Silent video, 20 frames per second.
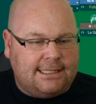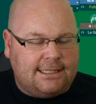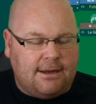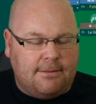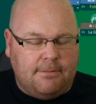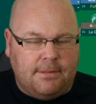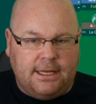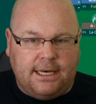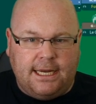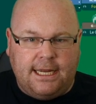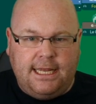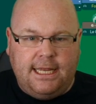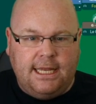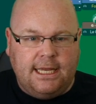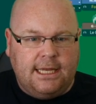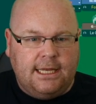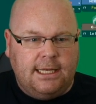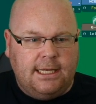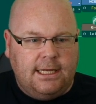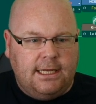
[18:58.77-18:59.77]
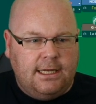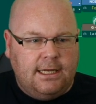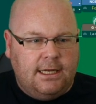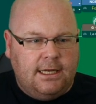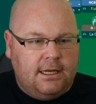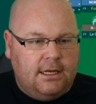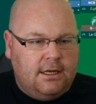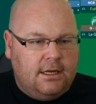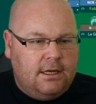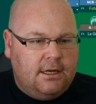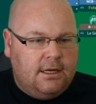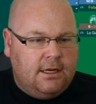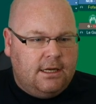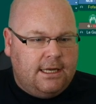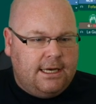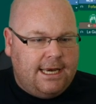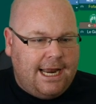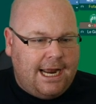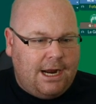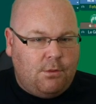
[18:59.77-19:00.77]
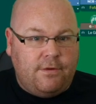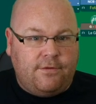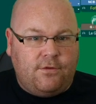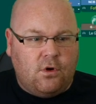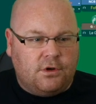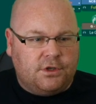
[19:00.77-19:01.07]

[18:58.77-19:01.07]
somebody, and now we've